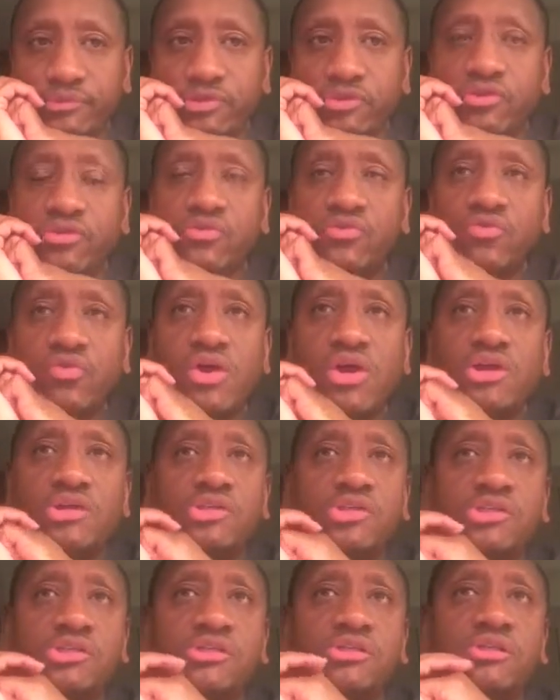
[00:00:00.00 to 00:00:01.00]

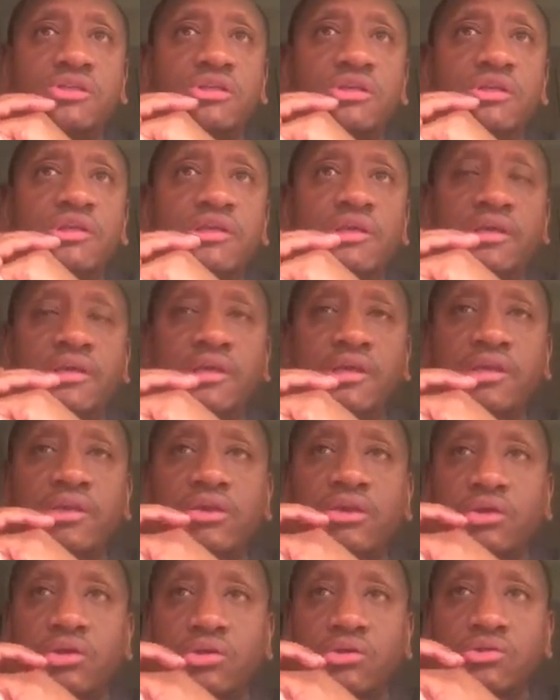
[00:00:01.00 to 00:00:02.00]
distraction, it can
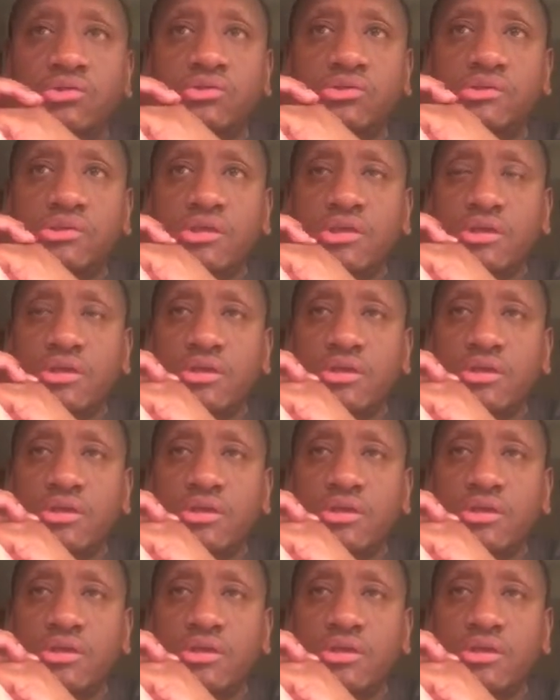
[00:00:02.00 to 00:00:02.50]
cause